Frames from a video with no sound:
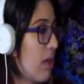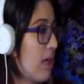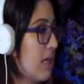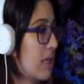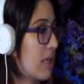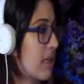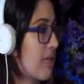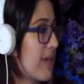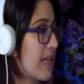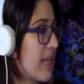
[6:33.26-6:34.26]
Ah, can
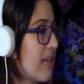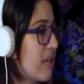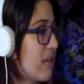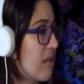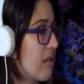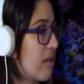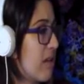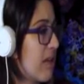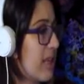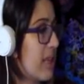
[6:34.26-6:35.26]
I make that?
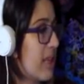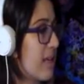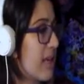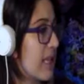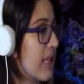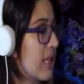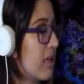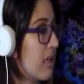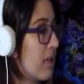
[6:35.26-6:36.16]
I think I can make that.